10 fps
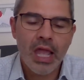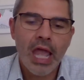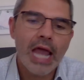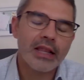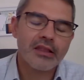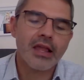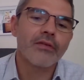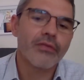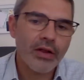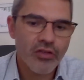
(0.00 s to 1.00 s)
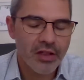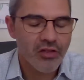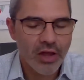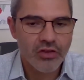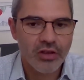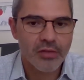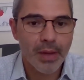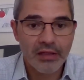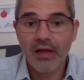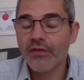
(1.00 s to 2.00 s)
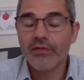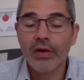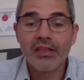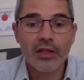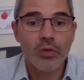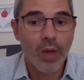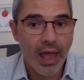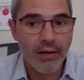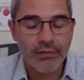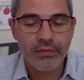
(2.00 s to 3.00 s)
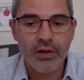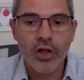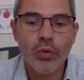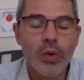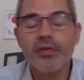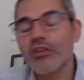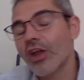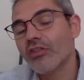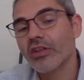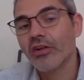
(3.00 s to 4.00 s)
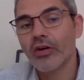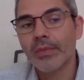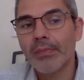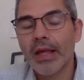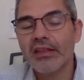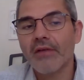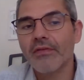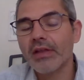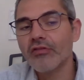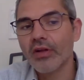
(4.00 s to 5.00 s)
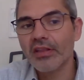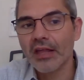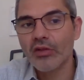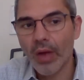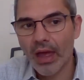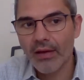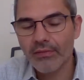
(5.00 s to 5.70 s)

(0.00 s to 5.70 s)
And instead of friend suggestions based off of friends that you have, group suggestions are going to be based off of interests that you have.